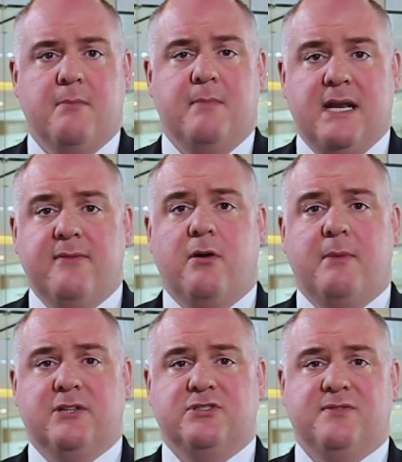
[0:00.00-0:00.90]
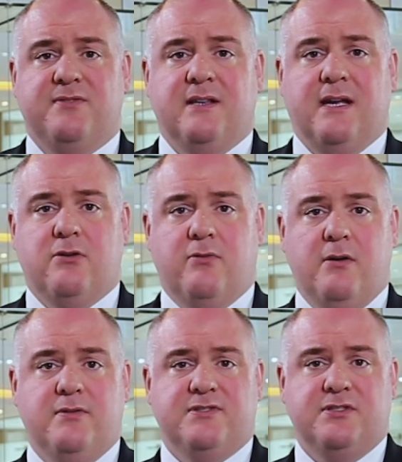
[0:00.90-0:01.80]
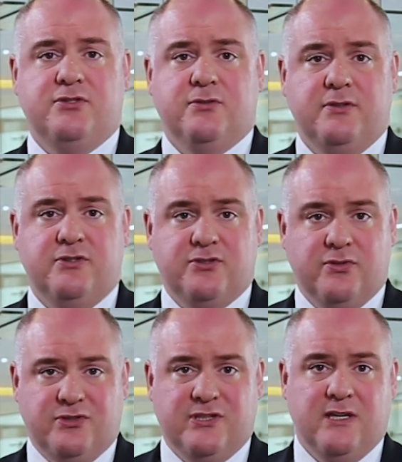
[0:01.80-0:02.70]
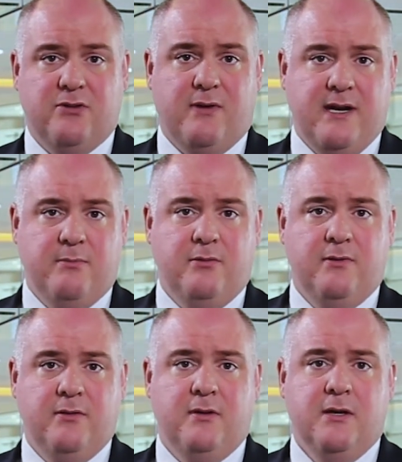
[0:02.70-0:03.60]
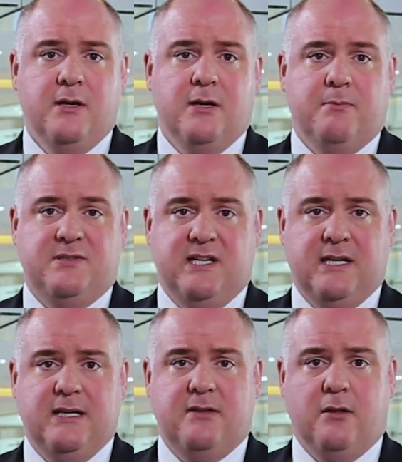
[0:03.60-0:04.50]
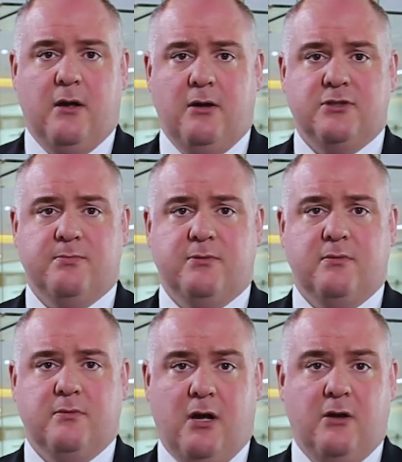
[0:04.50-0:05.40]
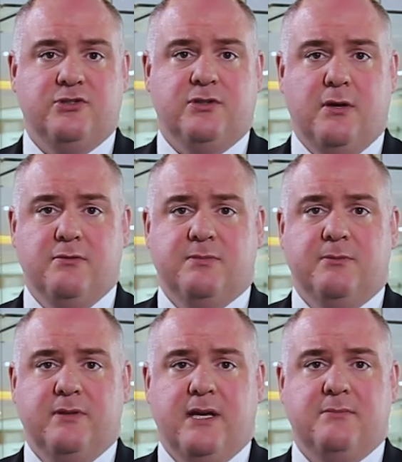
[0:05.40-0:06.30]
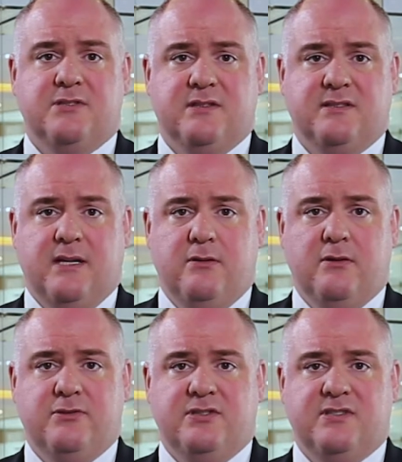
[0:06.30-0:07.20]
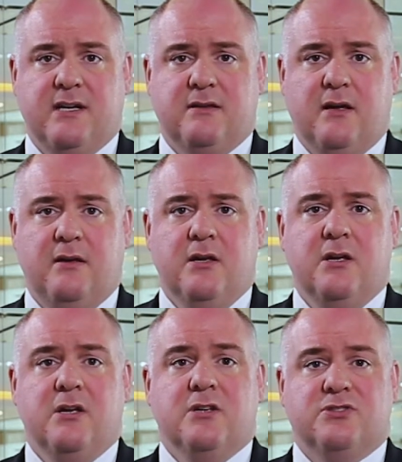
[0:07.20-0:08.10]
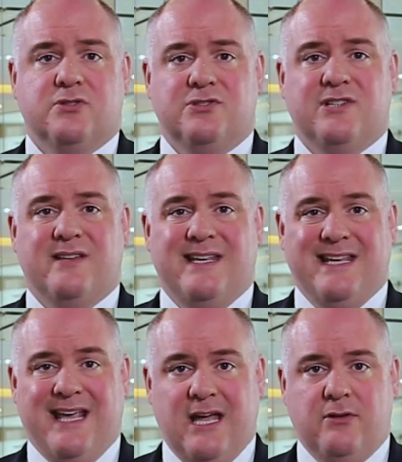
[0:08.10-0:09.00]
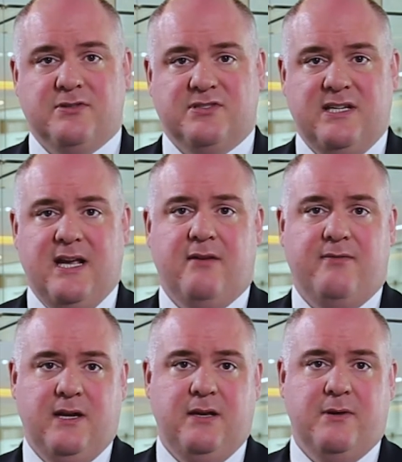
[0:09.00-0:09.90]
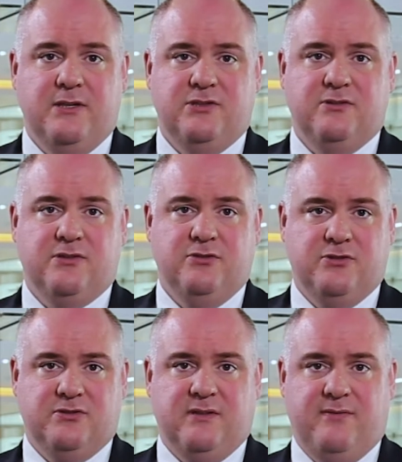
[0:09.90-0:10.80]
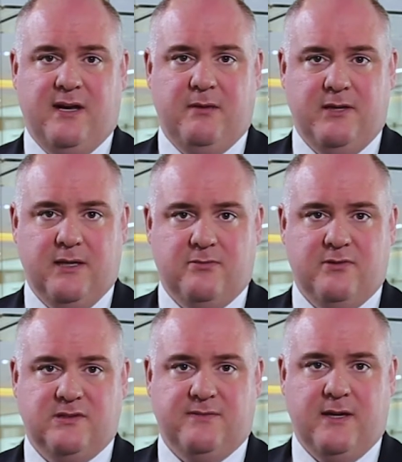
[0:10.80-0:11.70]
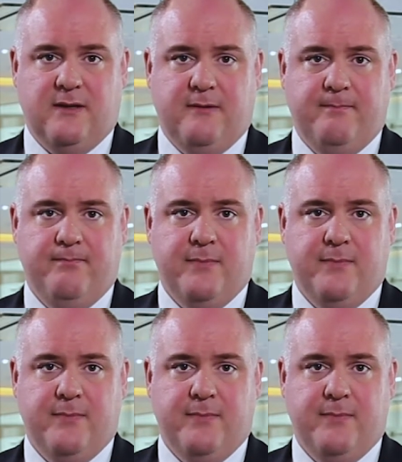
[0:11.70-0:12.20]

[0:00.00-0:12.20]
Many of our managers feel that growth has enjoyed such an incredible run, particularly the larger notable names in the technology sector, such that they cannot see how valuations can justifiably increase further.